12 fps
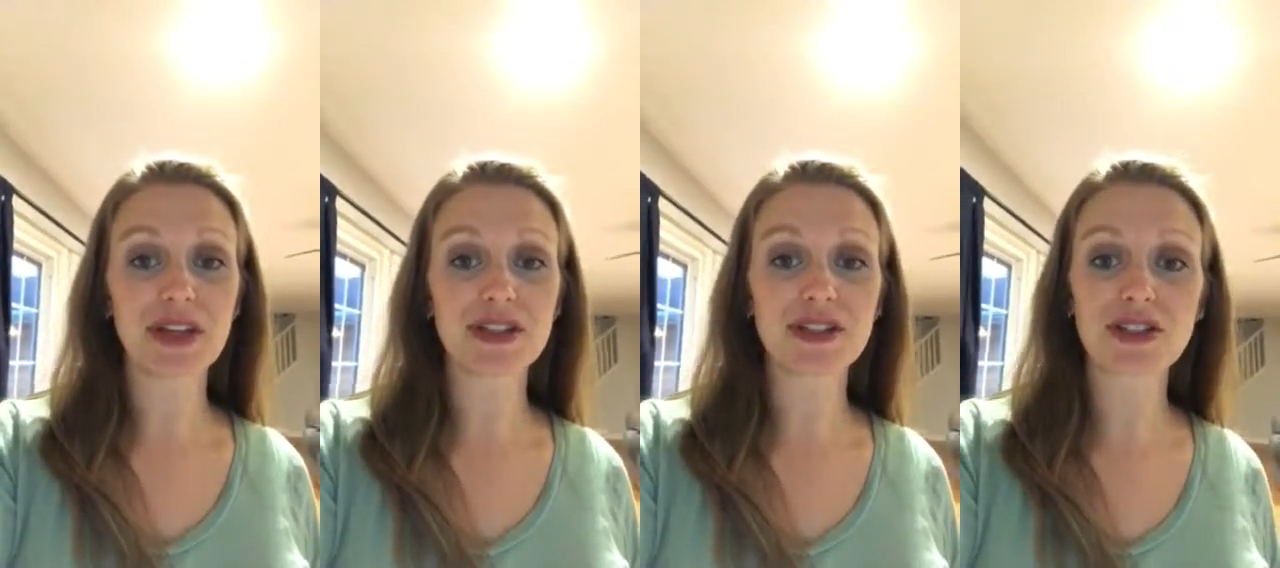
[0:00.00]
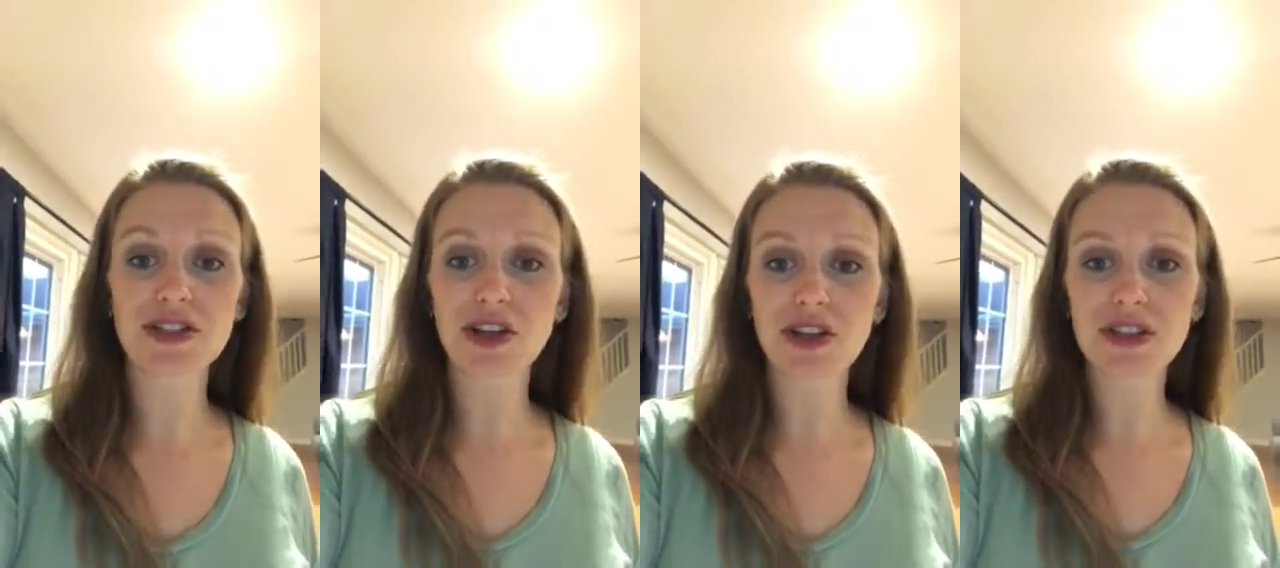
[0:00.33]
To
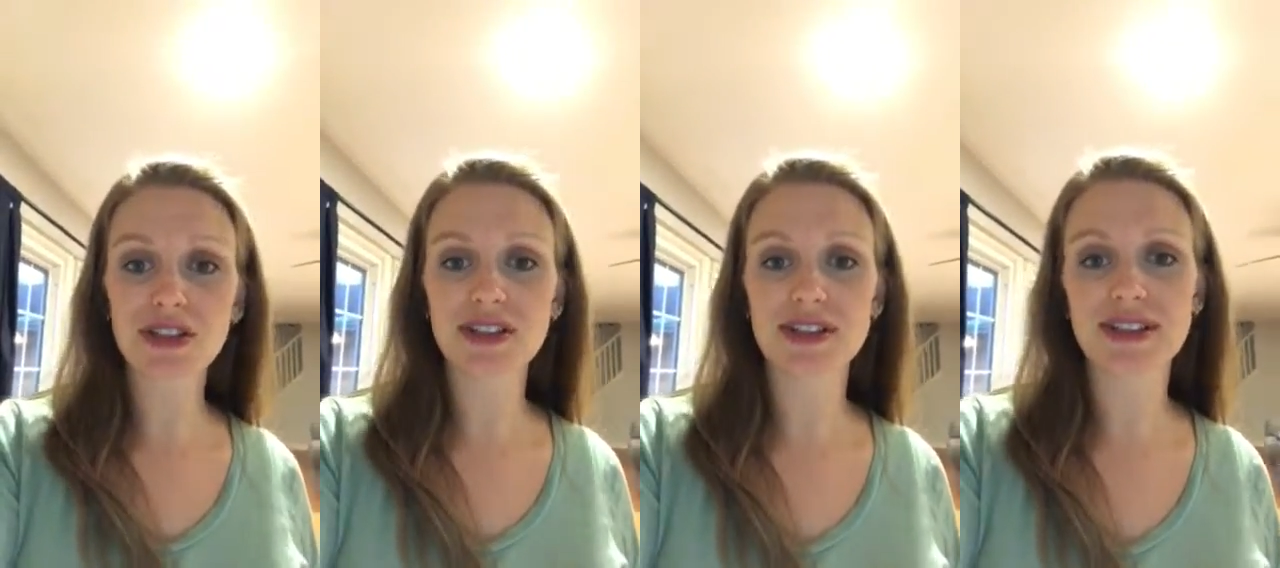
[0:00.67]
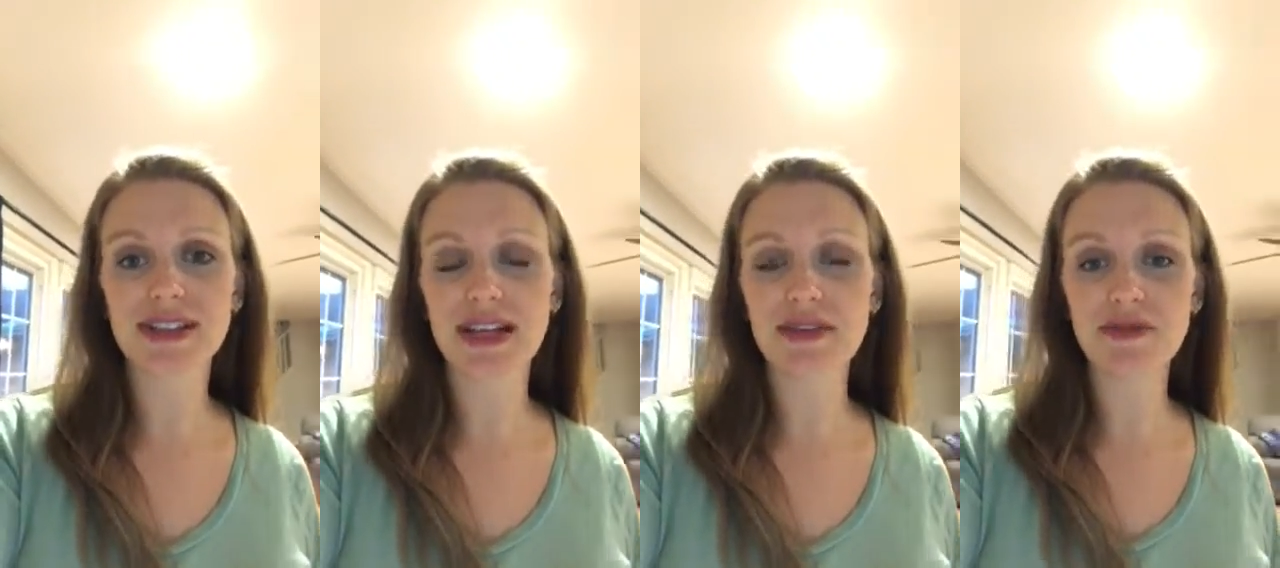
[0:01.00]
start,
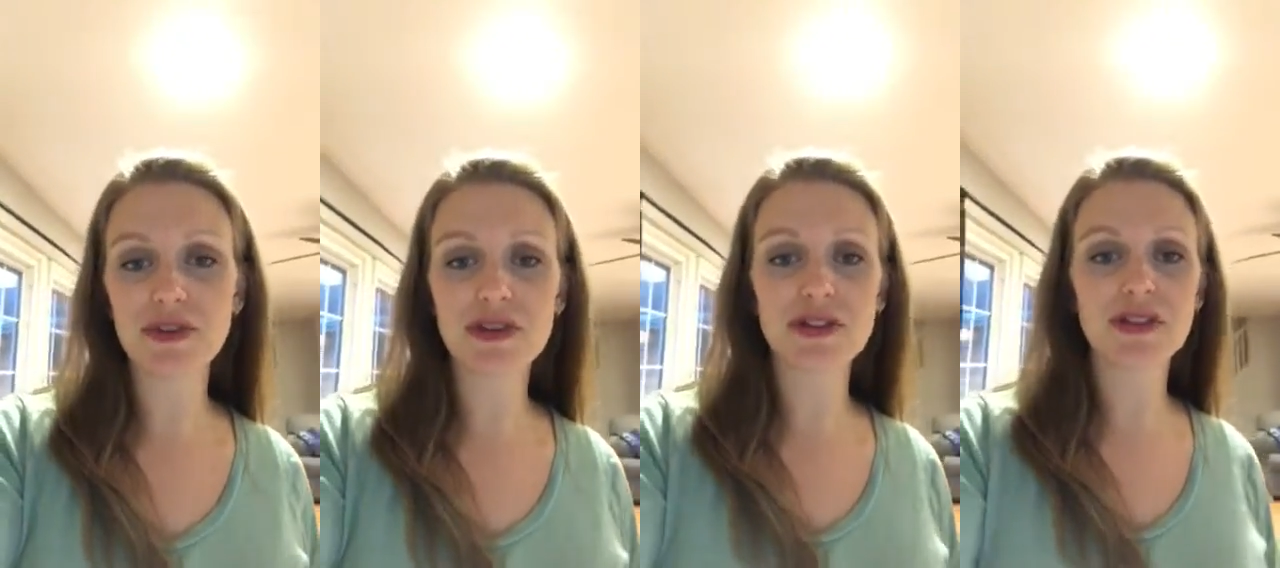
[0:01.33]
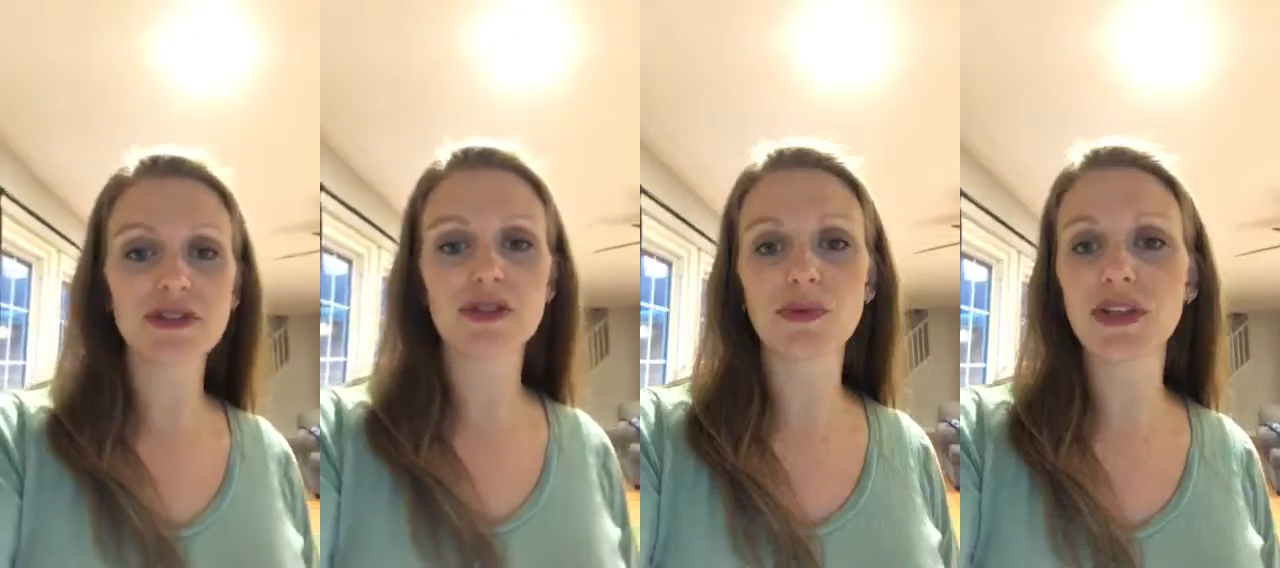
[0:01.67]
safer,
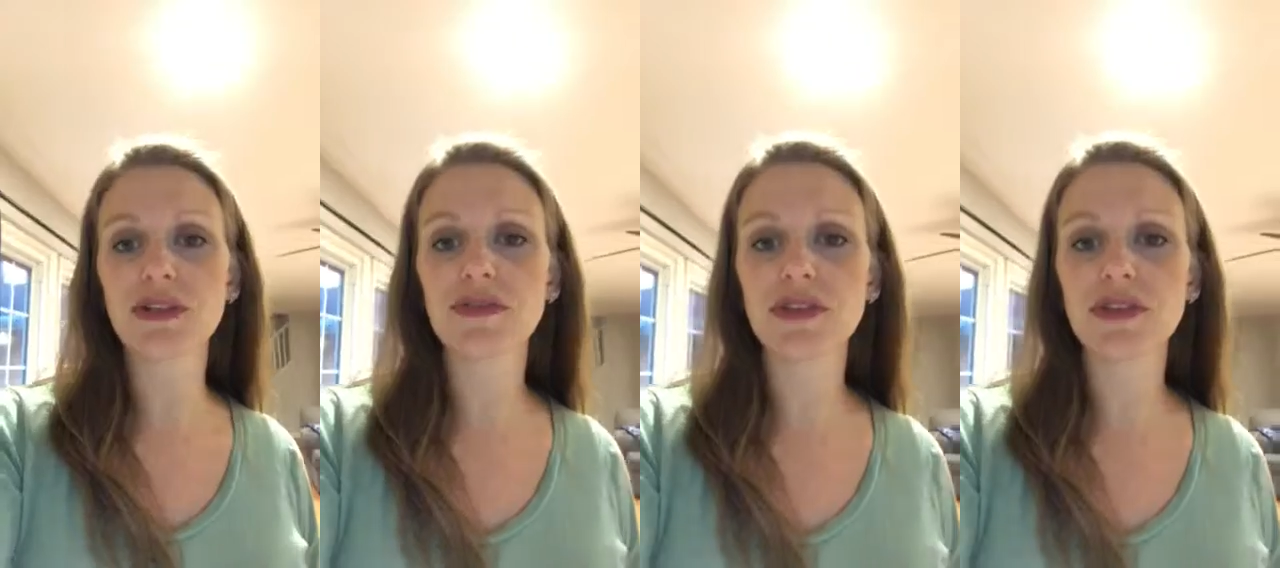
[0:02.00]
so we